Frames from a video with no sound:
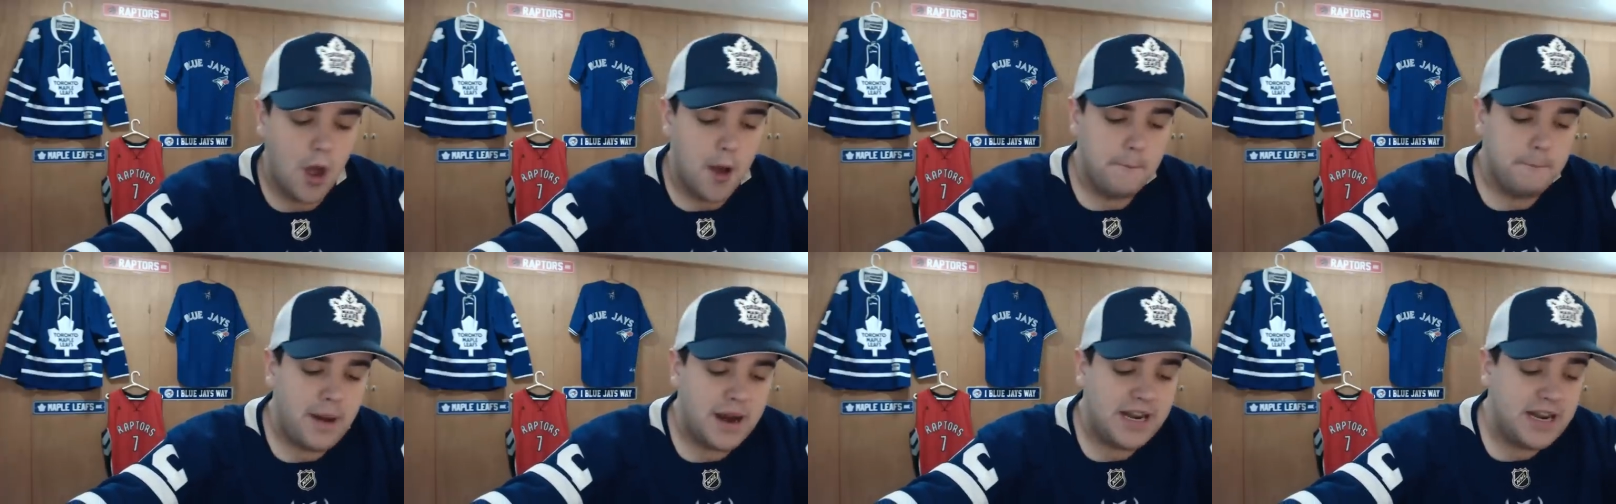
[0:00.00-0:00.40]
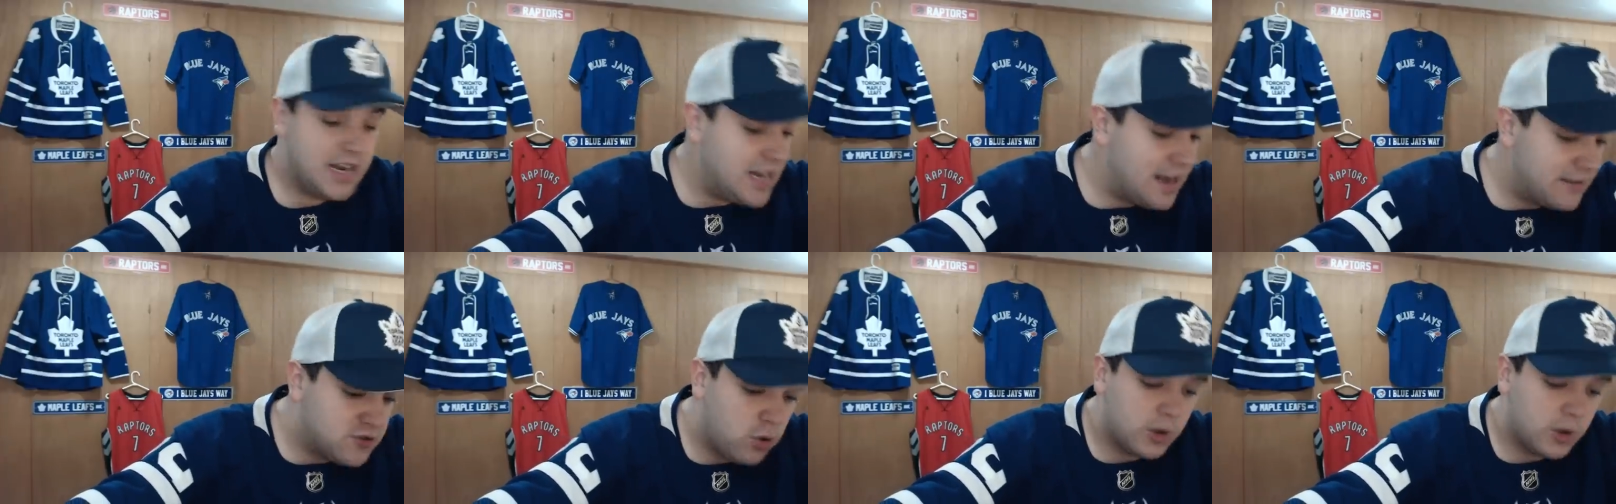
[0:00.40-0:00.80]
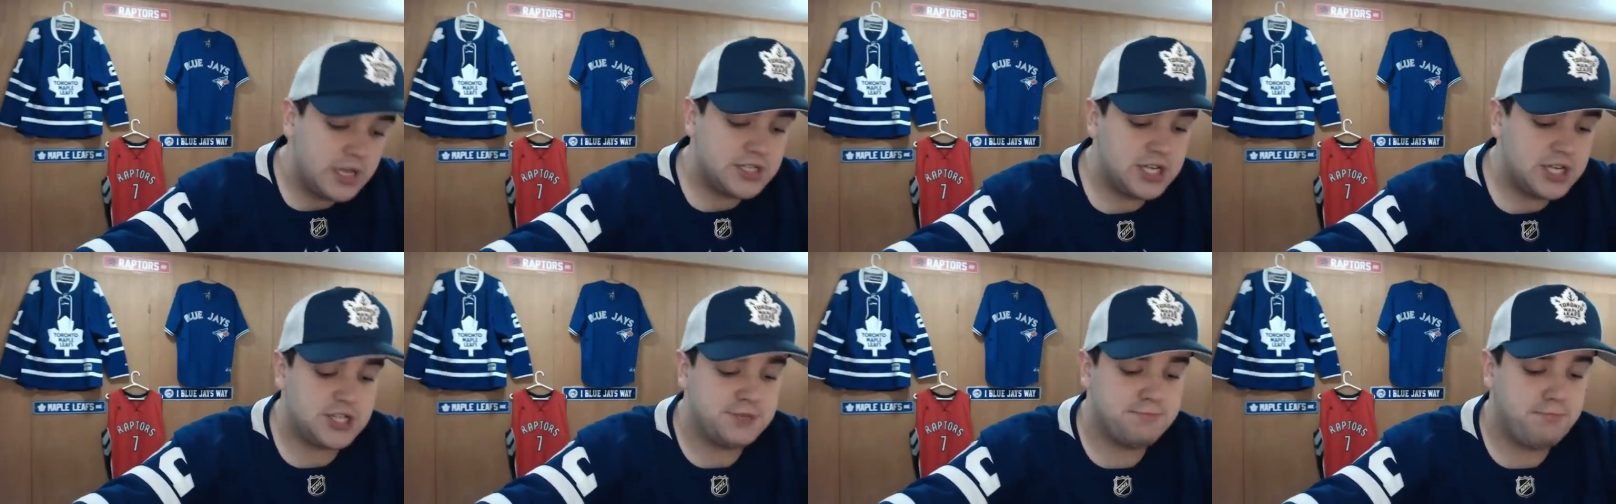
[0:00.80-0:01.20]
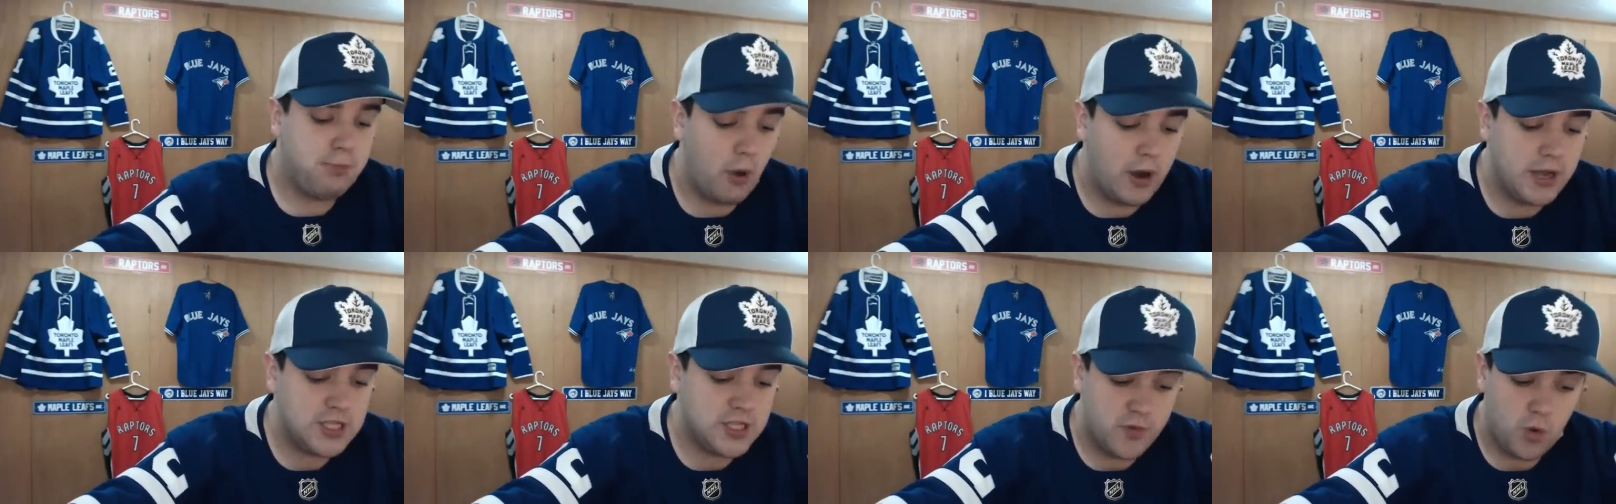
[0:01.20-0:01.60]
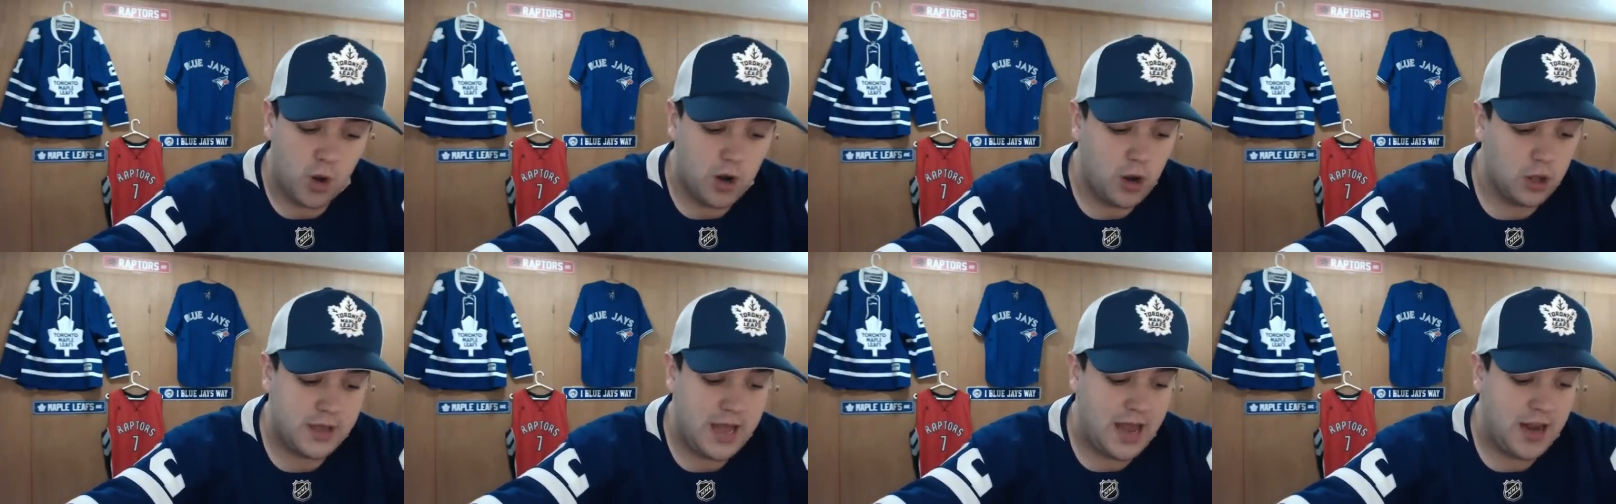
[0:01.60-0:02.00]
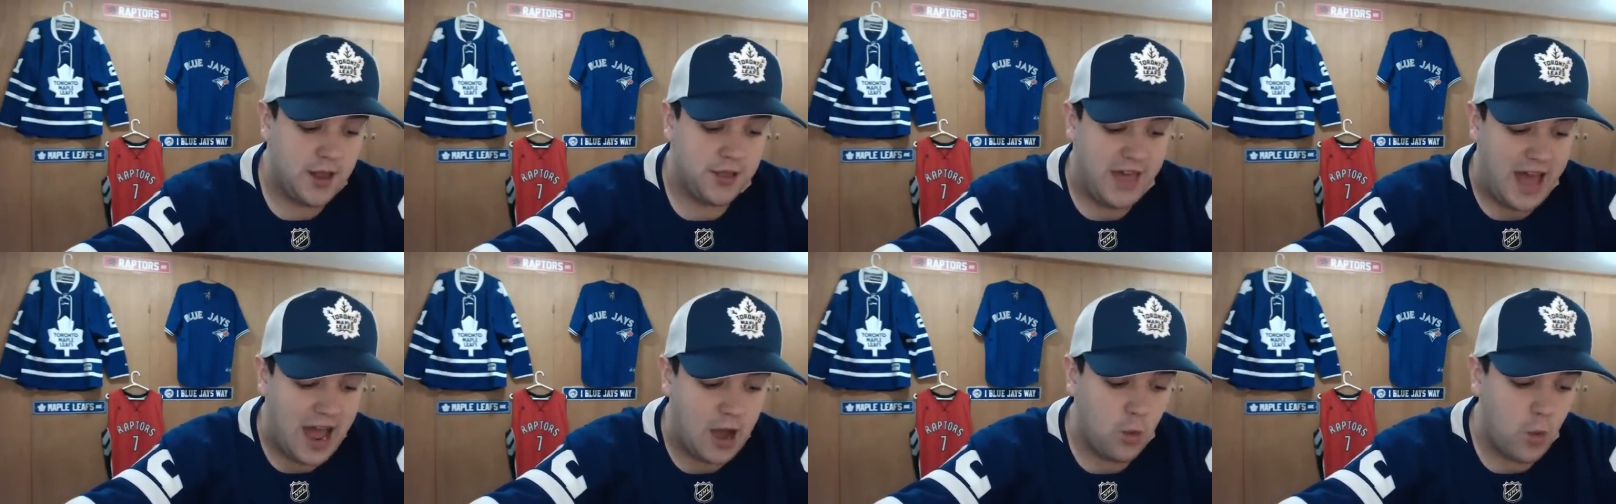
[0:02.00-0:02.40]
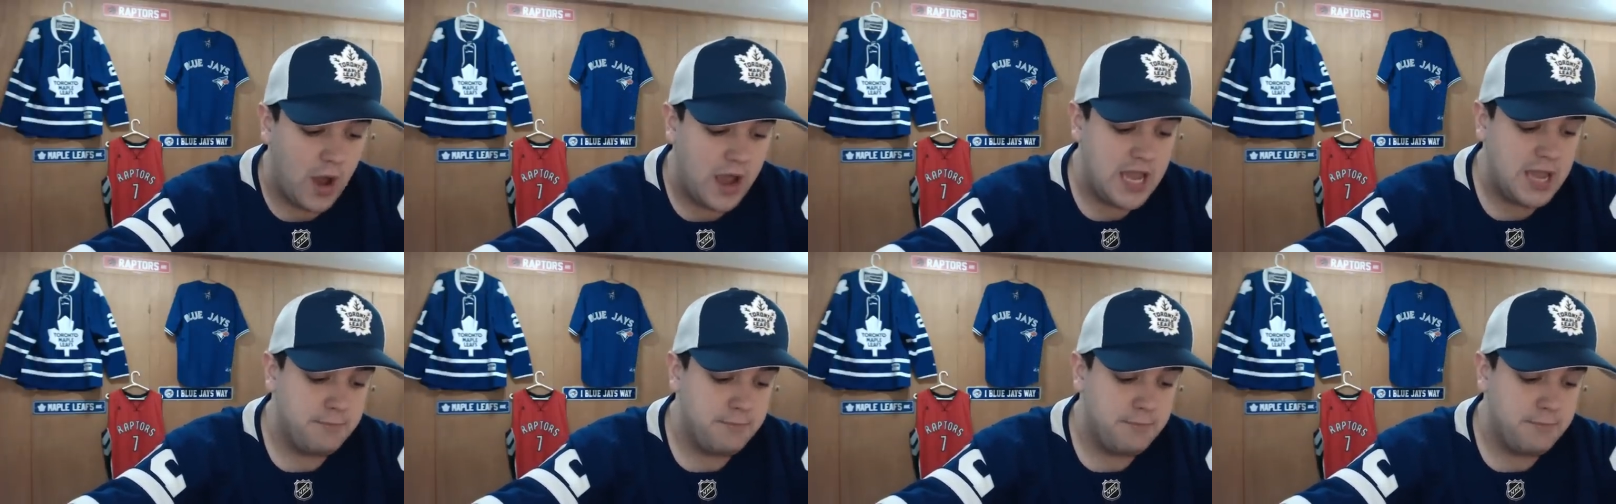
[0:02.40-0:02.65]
But he did have 26 points, if you want to look at it that way.